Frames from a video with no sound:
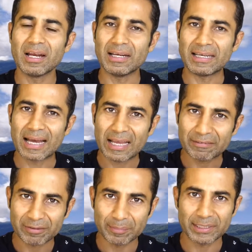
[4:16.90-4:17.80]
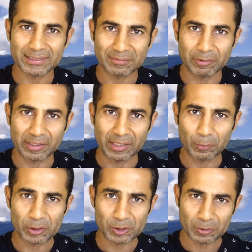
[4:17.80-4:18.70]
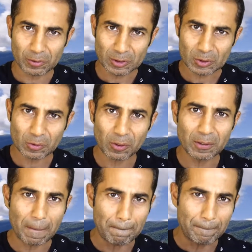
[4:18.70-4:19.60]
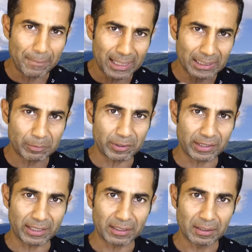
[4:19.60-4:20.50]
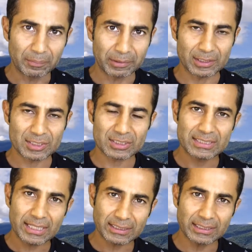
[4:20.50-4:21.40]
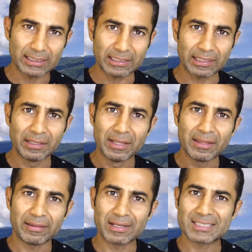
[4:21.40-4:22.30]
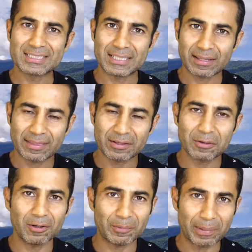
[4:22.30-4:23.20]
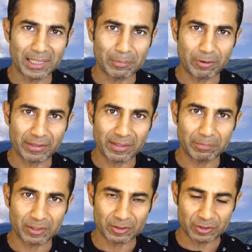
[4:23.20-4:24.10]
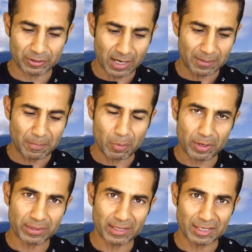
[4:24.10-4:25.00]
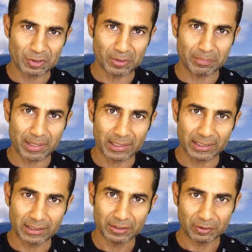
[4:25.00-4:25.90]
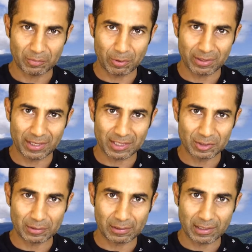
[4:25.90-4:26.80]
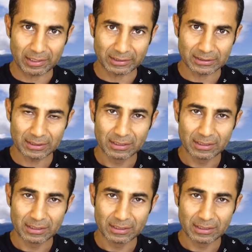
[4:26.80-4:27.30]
diaphragmatic breathing, which is also called belly breathing. But it's technically, there is nothing called belly breathing because you're not breathing into the belly, you're breathing into the lungs.